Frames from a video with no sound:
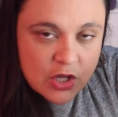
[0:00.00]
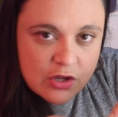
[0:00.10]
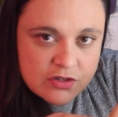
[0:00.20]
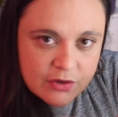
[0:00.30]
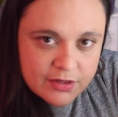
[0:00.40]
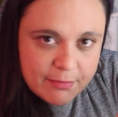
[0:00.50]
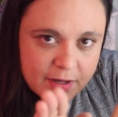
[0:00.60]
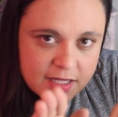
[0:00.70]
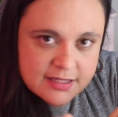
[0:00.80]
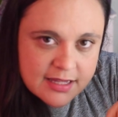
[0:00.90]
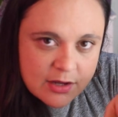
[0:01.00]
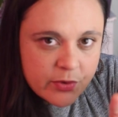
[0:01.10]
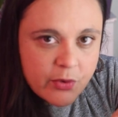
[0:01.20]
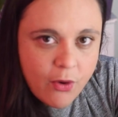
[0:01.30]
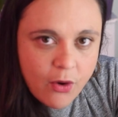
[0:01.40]
so the buds, they
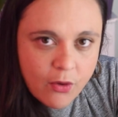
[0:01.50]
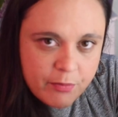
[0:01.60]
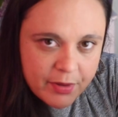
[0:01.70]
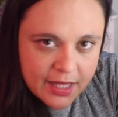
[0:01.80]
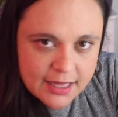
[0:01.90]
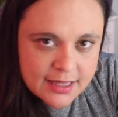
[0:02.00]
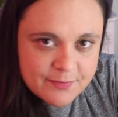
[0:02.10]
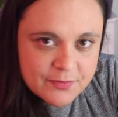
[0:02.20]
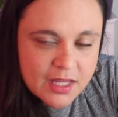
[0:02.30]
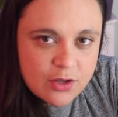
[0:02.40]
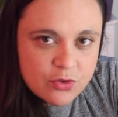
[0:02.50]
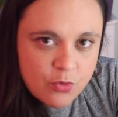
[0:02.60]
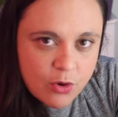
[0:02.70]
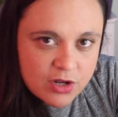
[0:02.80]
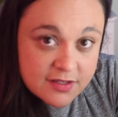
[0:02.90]
will open
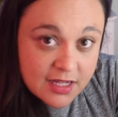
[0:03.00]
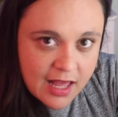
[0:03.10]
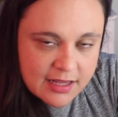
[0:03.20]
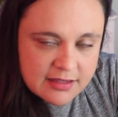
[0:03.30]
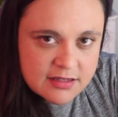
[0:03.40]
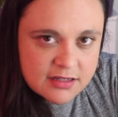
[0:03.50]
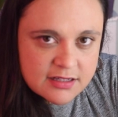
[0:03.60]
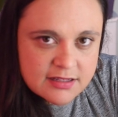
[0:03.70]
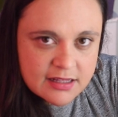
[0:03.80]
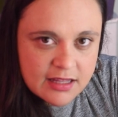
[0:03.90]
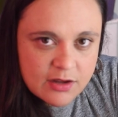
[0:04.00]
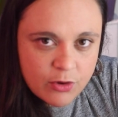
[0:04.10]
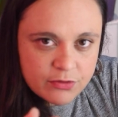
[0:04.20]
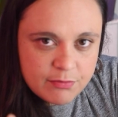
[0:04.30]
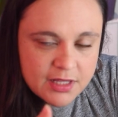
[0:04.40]
towards the light source and they
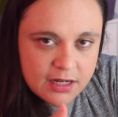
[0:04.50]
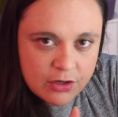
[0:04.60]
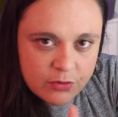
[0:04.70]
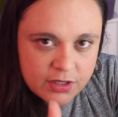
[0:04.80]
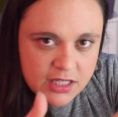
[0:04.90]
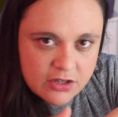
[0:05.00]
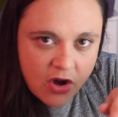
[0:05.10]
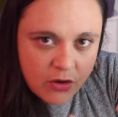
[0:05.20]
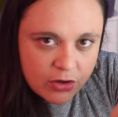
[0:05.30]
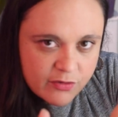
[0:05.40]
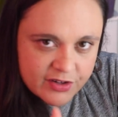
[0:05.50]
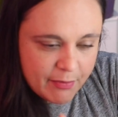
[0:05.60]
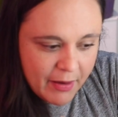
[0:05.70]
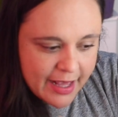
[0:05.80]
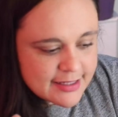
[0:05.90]
won't be looking all over the
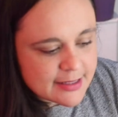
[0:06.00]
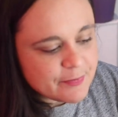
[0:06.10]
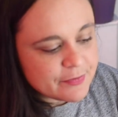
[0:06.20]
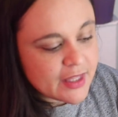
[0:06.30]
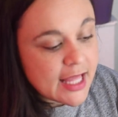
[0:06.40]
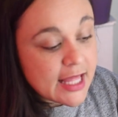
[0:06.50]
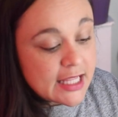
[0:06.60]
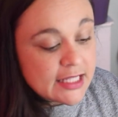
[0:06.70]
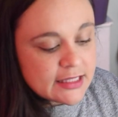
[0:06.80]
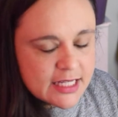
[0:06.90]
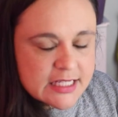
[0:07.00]
place. This